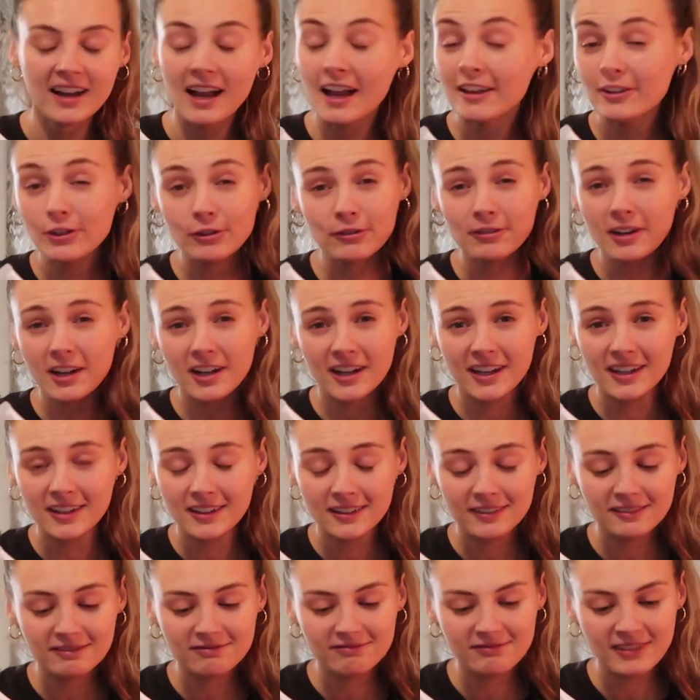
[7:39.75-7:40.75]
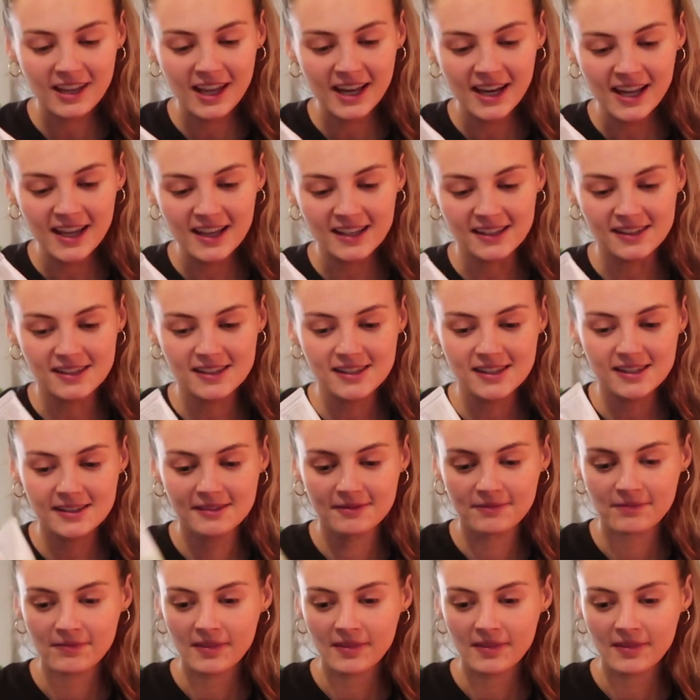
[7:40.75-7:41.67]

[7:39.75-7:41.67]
And you're right, it is.